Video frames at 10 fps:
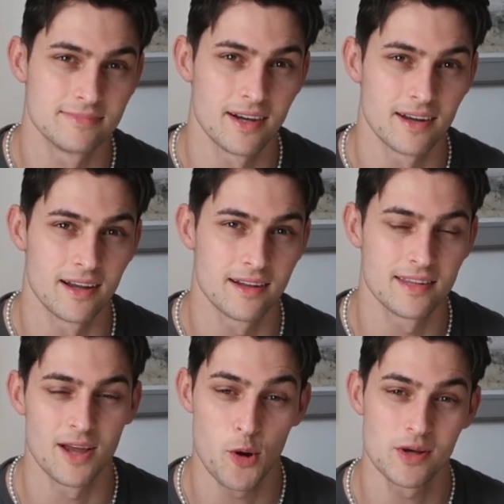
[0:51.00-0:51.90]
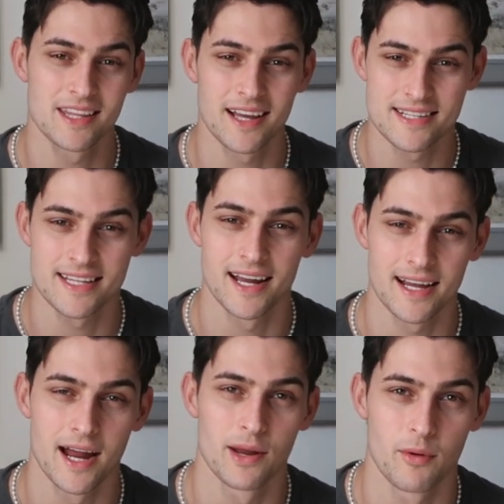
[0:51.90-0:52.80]
Okay. The only thing I said
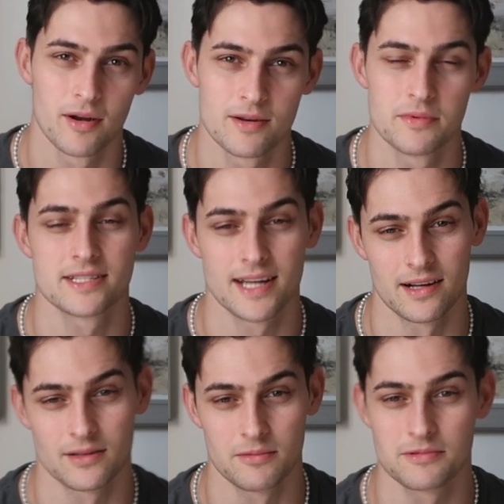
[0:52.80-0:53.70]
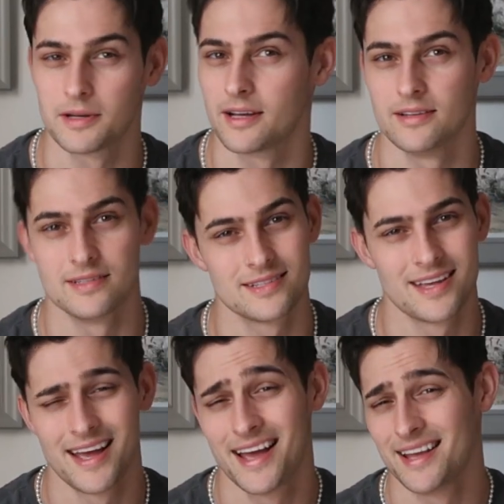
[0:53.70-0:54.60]
I kind of wanted was tank tops because
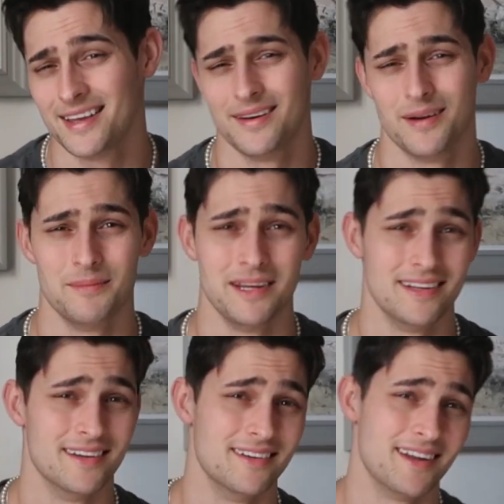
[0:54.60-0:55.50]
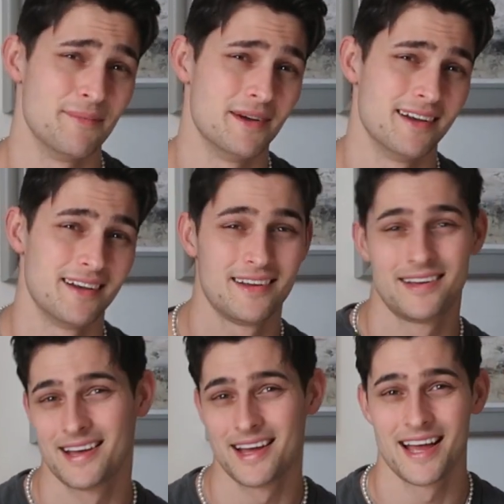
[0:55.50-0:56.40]
you know me, dude.
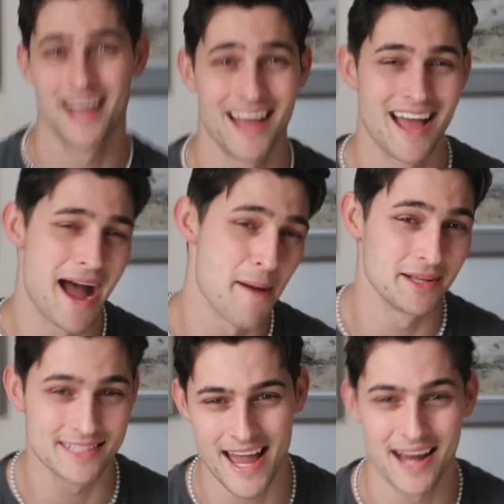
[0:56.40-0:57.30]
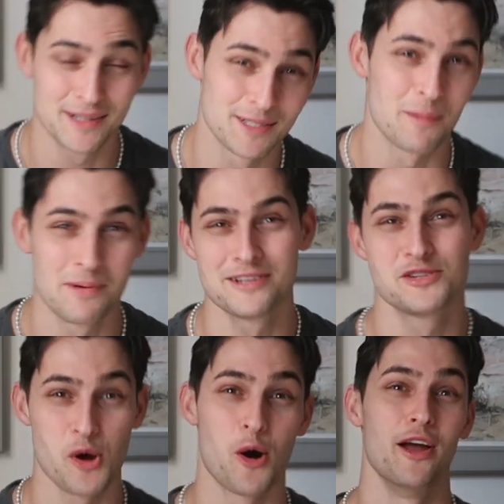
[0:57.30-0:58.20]
I'm a tank top
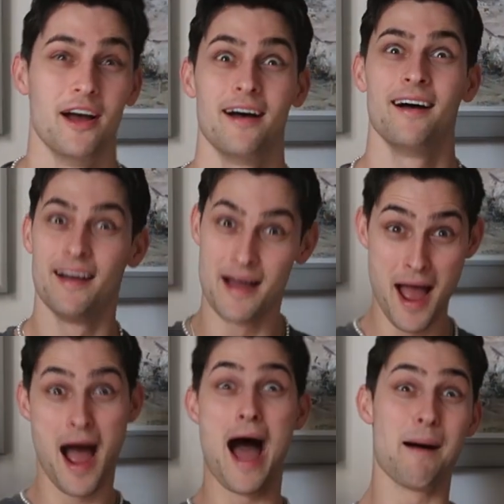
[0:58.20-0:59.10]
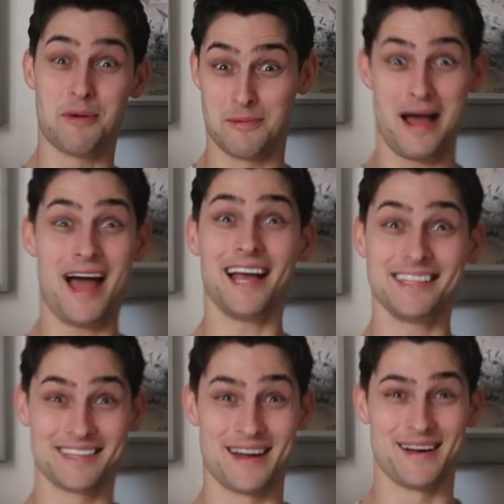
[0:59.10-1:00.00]
enjoyer. I put my
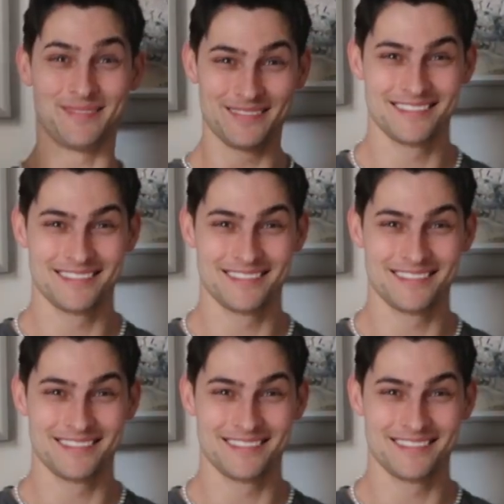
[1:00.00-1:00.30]
hands up.